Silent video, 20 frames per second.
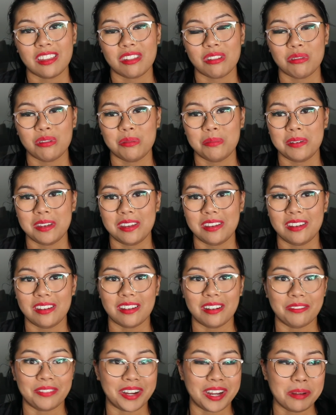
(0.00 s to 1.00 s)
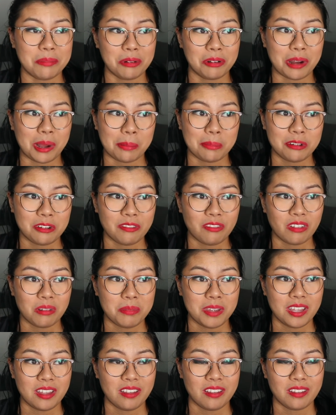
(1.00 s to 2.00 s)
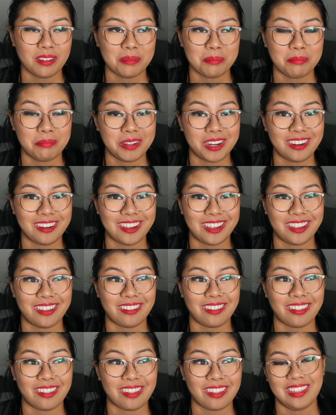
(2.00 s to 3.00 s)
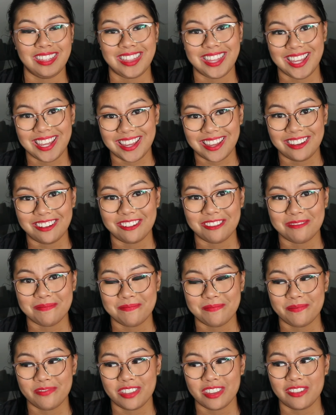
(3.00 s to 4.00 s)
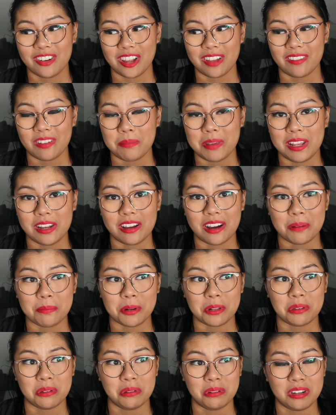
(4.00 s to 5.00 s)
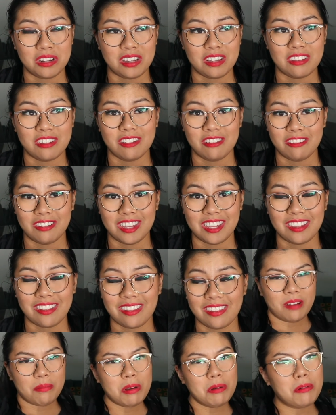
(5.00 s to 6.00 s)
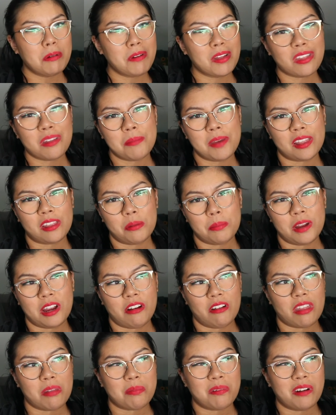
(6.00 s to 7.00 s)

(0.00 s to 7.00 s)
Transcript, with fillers: this would be a viable option for me, but it is, and thank you for giving me the opportunity to do this. Everyone wants to make their parents